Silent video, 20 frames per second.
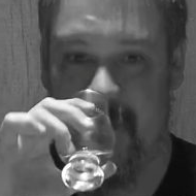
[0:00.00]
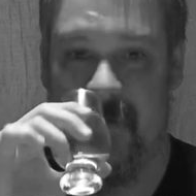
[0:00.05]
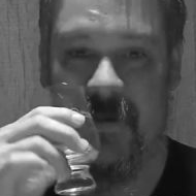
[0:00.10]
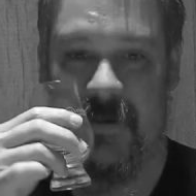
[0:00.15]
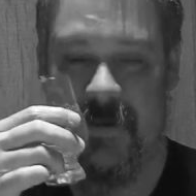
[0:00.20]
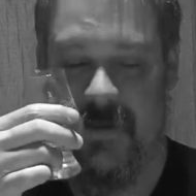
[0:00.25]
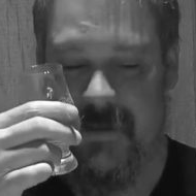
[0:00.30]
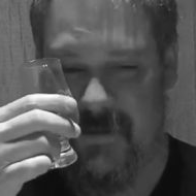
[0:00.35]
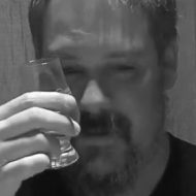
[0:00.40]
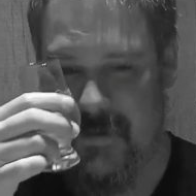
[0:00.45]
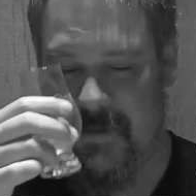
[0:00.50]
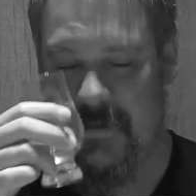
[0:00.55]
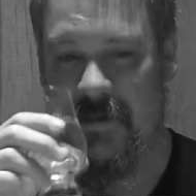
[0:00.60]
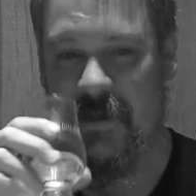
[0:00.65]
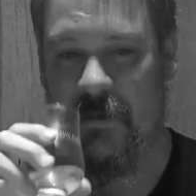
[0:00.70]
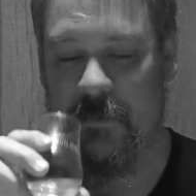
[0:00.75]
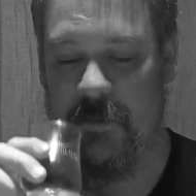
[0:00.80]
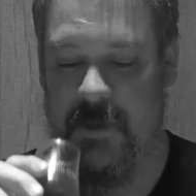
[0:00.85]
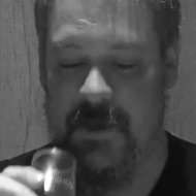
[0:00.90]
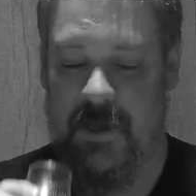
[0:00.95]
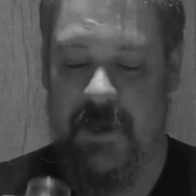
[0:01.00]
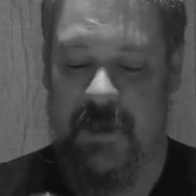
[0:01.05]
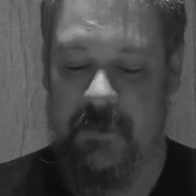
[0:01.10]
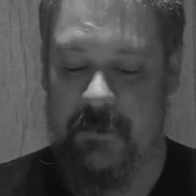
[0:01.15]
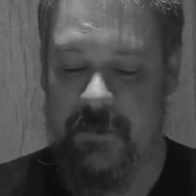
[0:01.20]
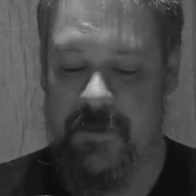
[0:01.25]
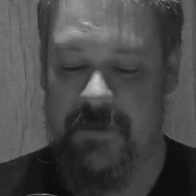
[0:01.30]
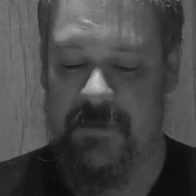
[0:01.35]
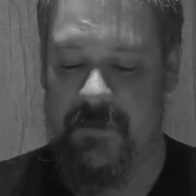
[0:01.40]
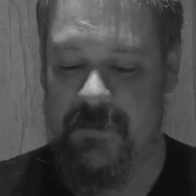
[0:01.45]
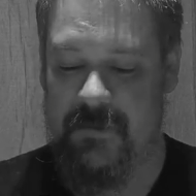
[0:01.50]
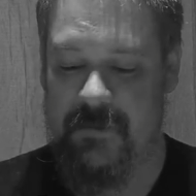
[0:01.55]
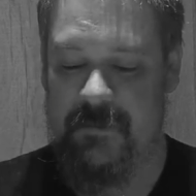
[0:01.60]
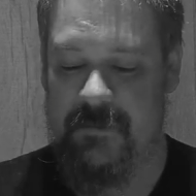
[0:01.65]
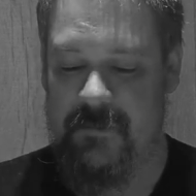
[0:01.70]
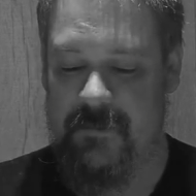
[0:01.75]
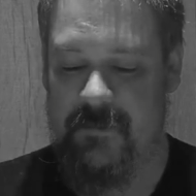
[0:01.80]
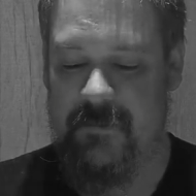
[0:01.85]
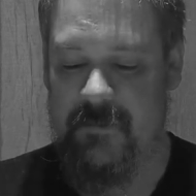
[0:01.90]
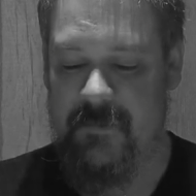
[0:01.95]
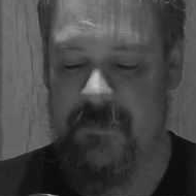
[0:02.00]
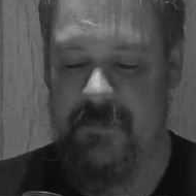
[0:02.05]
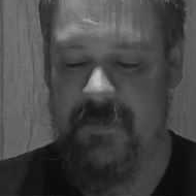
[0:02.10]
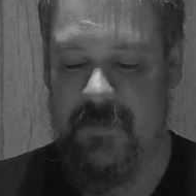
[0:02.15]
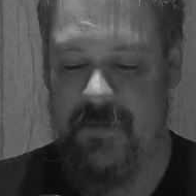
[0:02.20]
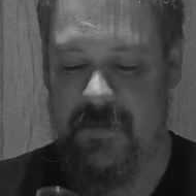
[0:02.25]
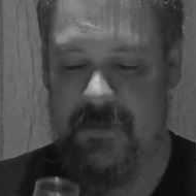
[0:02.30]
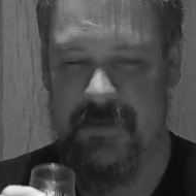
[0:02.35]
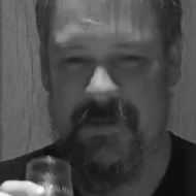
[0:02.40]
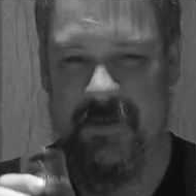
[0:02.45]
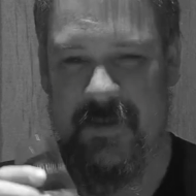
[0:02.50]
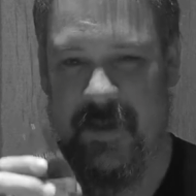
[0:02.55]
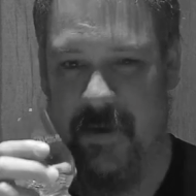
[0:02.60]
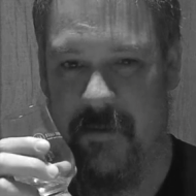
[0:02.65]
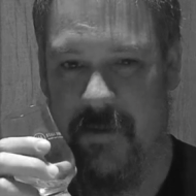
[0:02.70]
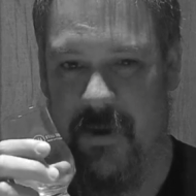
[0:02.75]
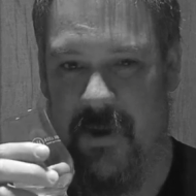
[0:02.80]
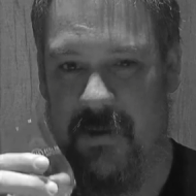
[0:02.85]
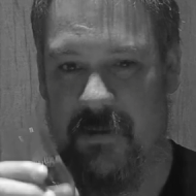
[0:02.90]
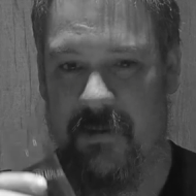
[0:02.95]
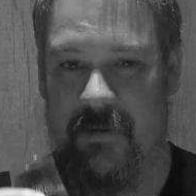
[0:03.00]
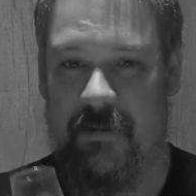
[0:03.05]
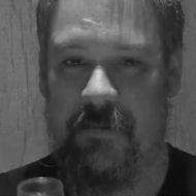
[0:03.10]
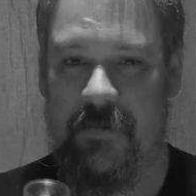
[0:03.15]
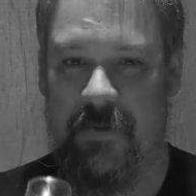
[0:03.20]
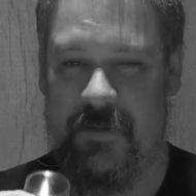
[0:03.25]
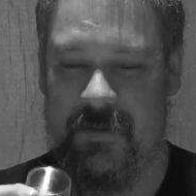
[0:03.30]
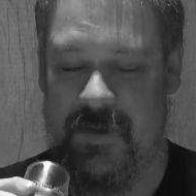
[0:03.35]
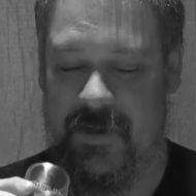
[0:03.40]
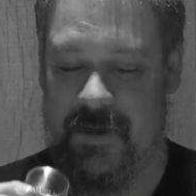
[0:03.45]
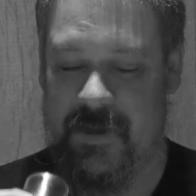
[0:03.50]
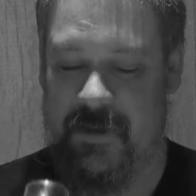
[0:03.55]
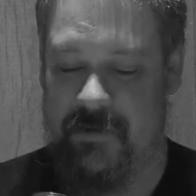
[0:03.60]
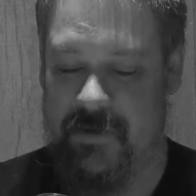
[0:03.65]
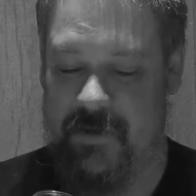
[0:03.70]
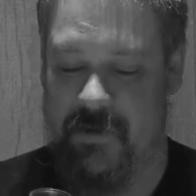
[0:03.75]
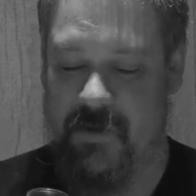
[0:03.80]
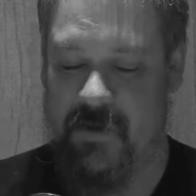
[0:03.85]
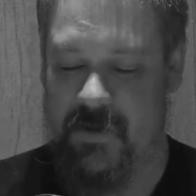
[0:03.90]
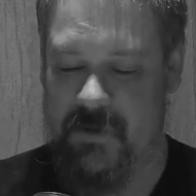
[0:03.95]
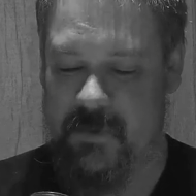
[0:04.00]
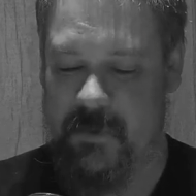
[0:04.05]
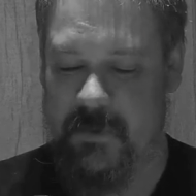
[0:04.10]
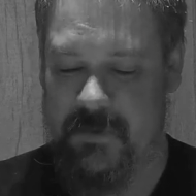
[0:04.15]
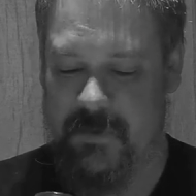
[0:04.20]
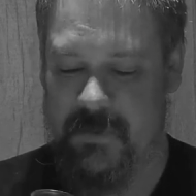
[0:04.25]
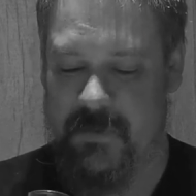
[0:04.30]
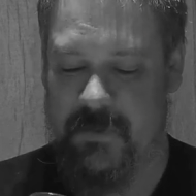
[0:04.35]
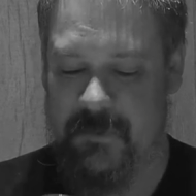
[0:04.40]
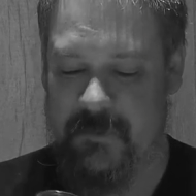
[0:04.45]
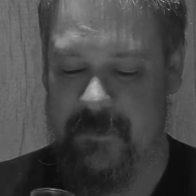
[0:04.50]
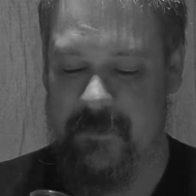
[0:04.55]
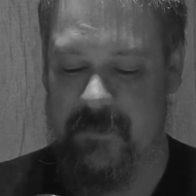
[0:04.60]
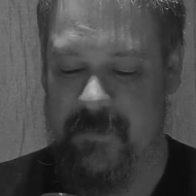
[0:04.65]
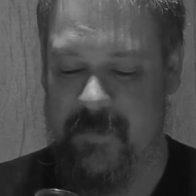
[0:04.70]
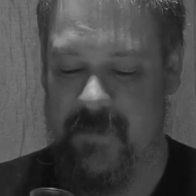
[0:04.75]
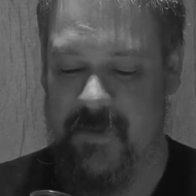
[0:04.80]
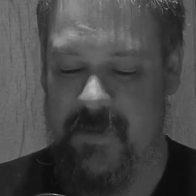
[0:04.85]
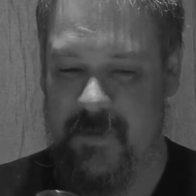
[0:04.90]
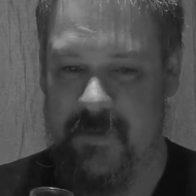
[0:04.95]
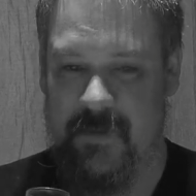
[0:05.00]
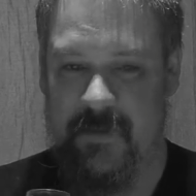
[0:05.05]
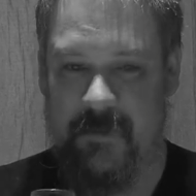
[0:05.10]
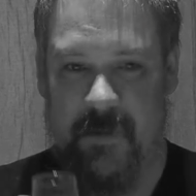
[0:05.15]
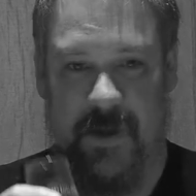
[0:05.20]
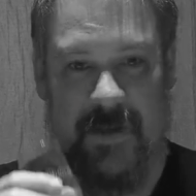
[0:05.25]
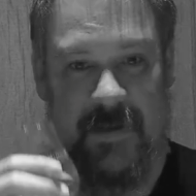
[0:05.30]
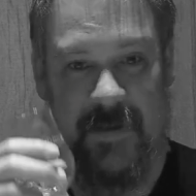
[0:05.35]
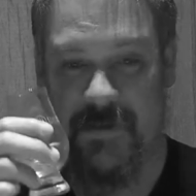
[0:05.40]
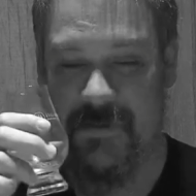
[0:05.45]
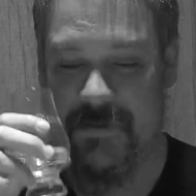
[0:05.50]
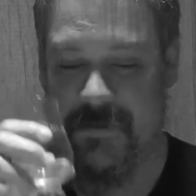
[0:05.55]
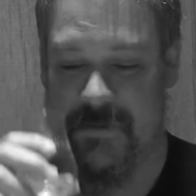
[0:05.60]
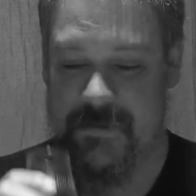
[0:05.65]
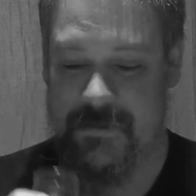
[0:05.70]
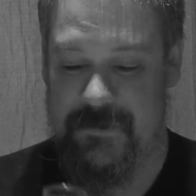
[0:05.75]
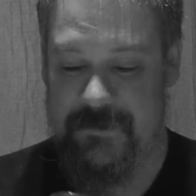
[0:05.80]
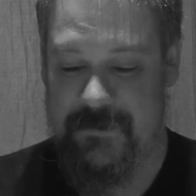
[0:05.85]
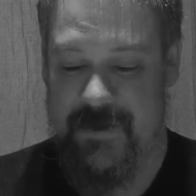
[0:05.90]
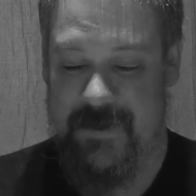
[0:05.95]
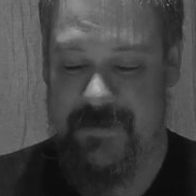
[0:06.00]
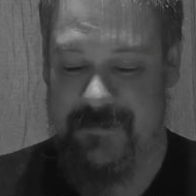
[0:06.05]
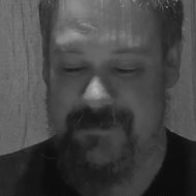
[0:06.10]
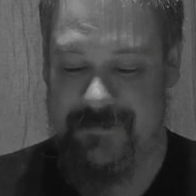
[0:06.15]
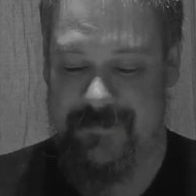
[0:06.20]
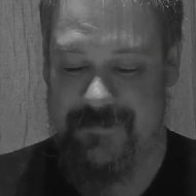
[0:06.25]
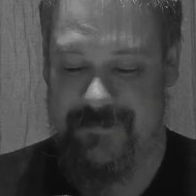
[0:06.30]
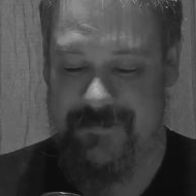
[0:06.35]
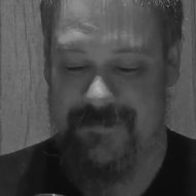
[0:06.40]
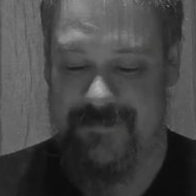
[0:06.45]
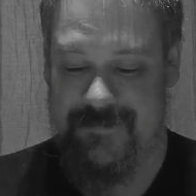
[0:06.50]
There's that TCP element, sterile, feels like you're in a hospital waiting surgery.